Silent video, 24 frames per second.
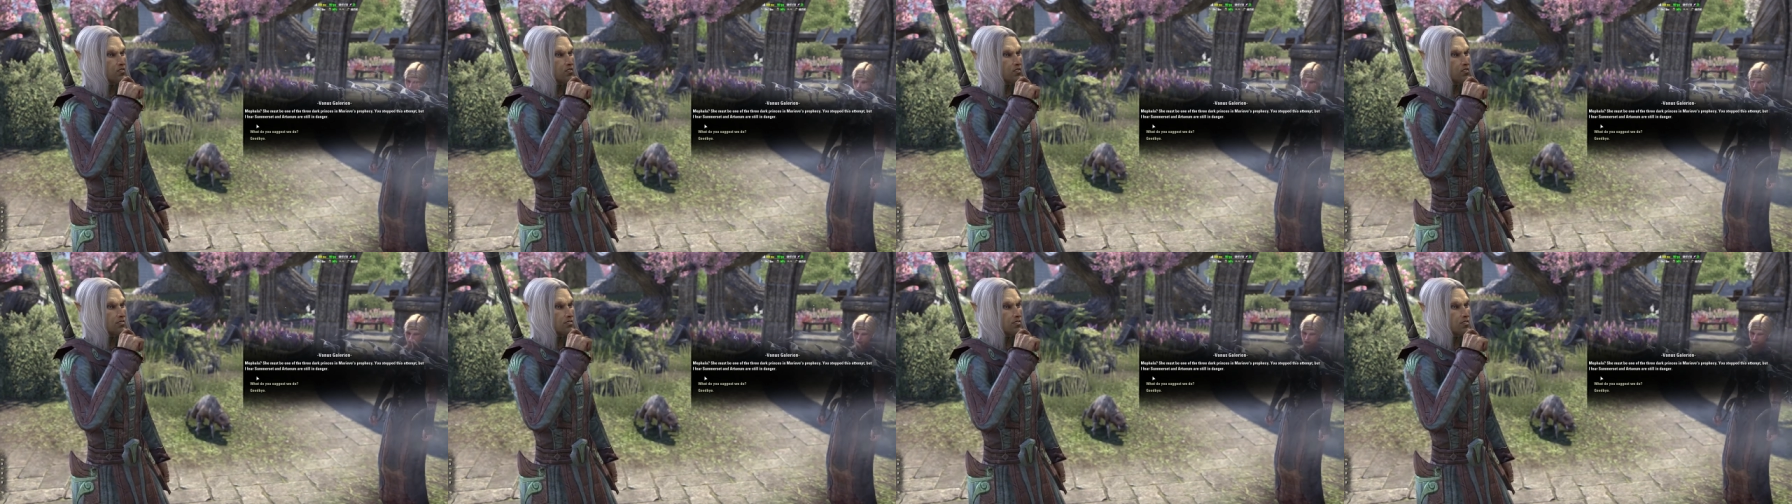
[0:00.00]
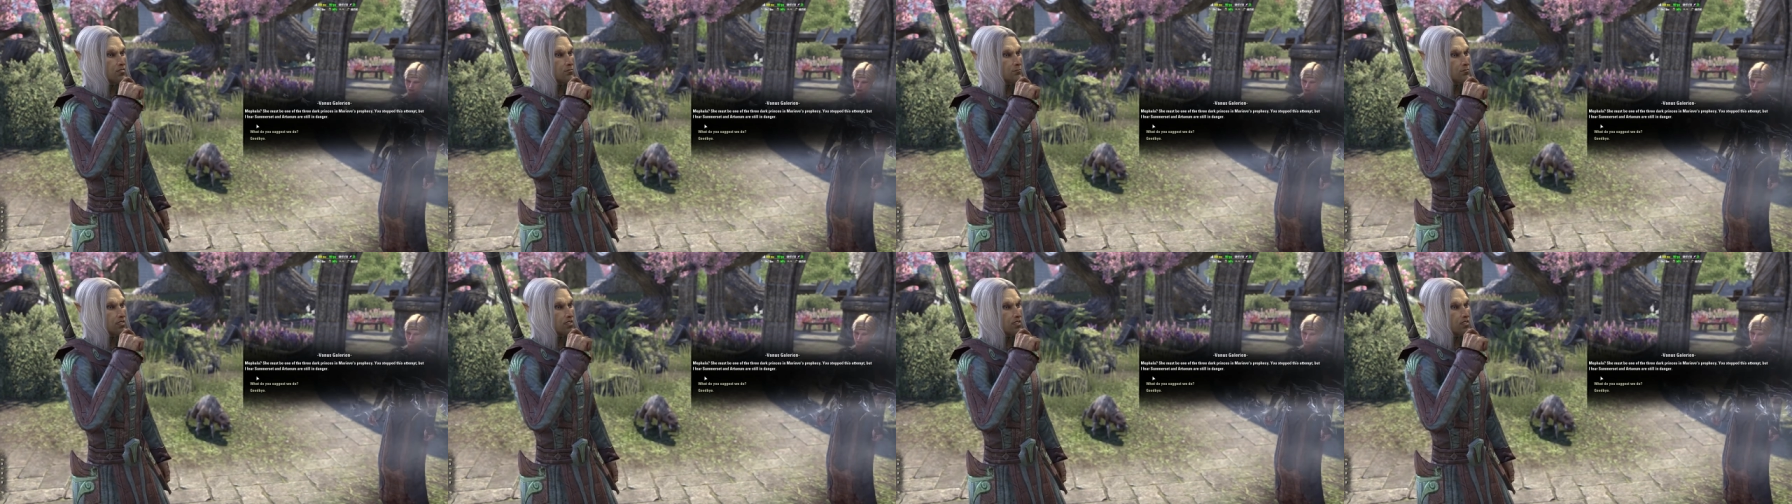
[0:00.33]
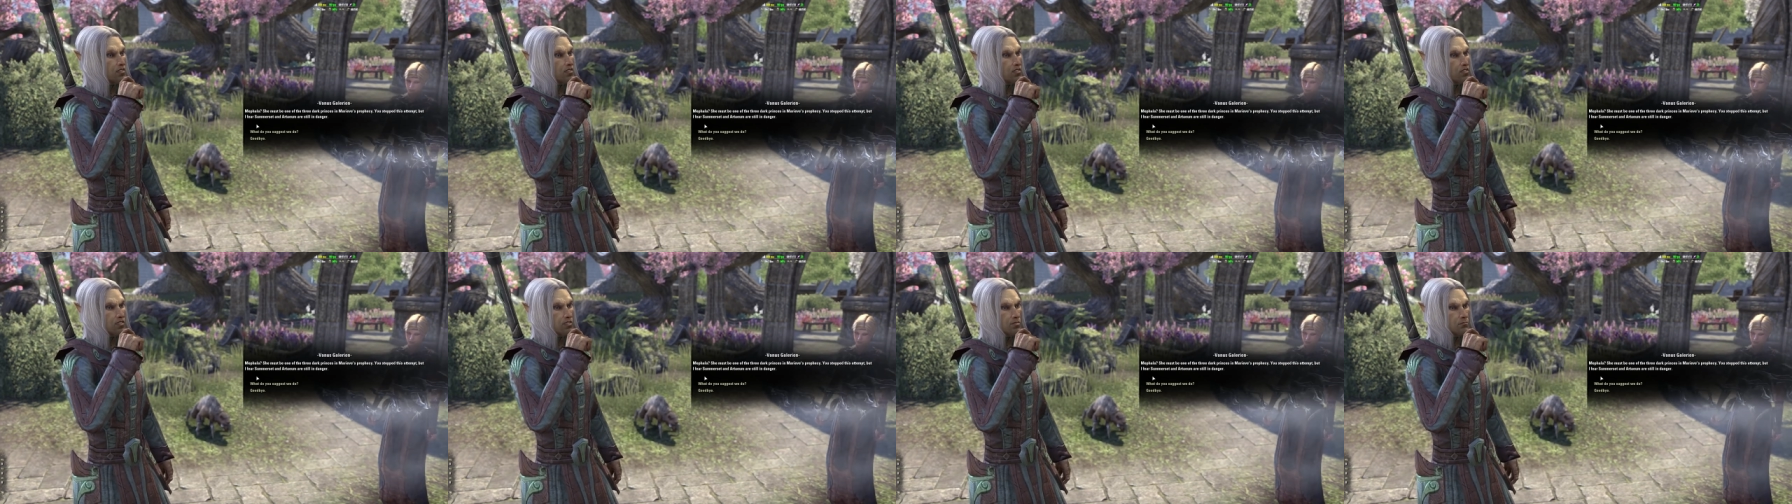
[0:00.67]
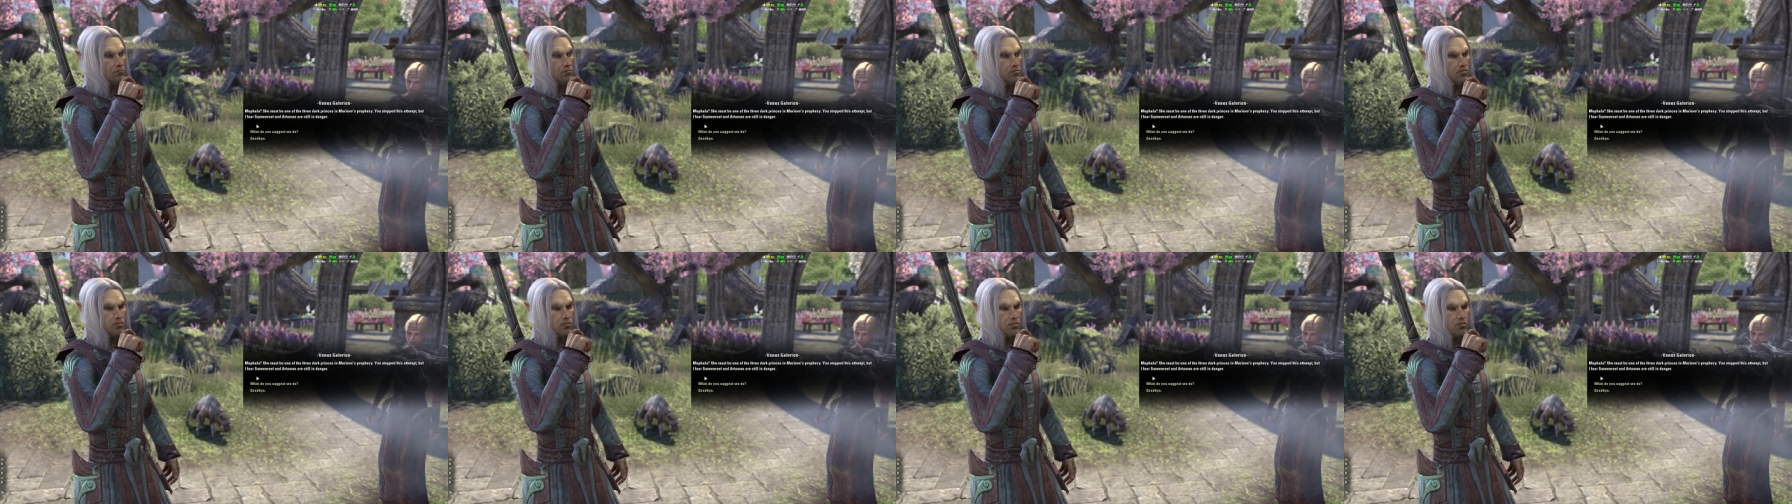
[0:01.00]
You stopped this
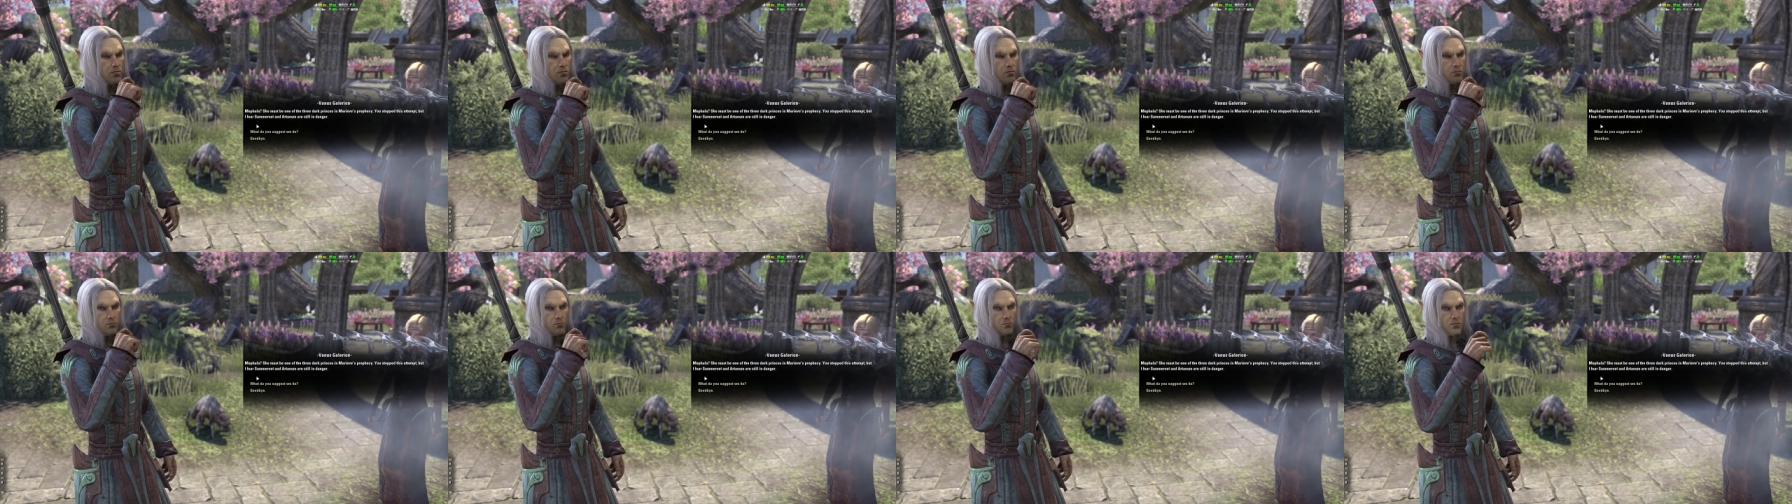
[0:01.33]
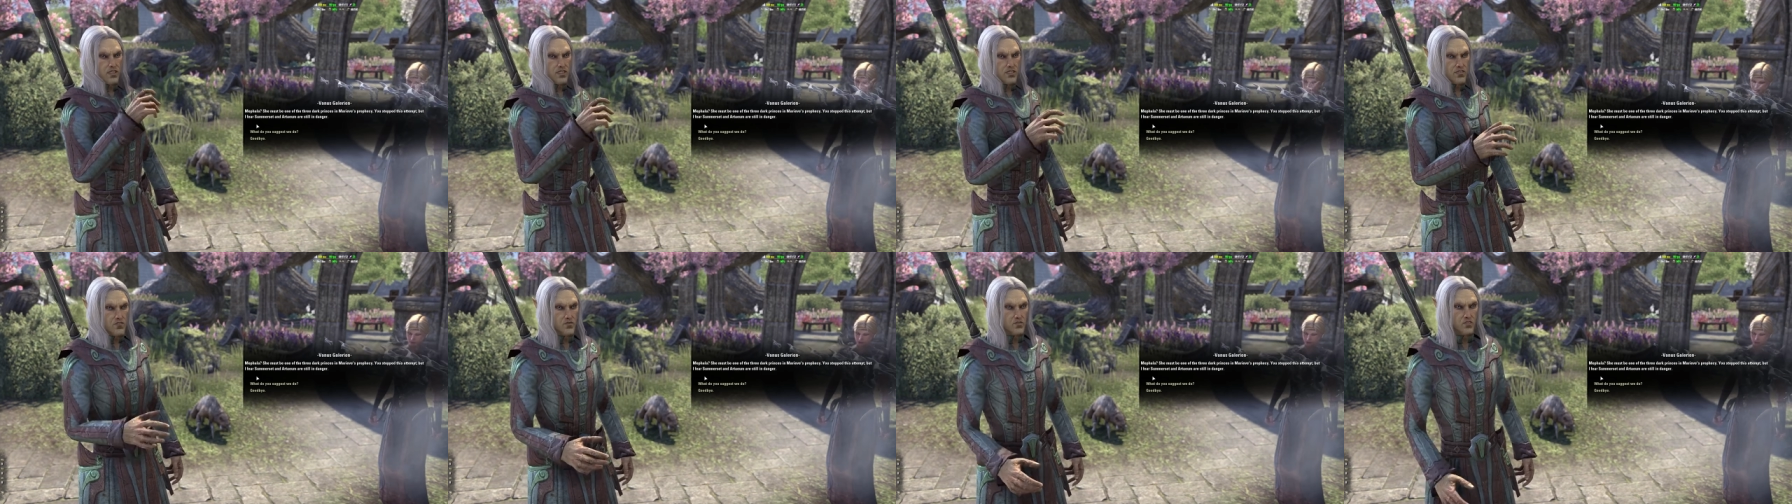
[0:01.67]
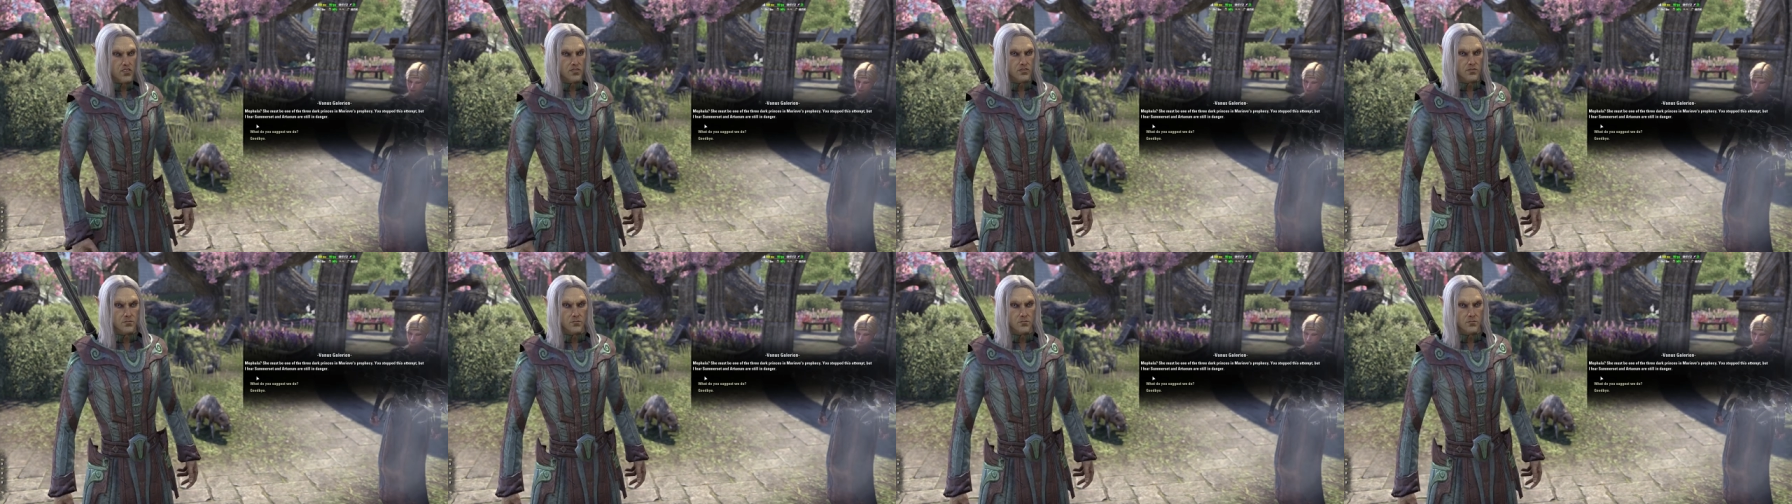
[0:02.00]
attempt, but I fear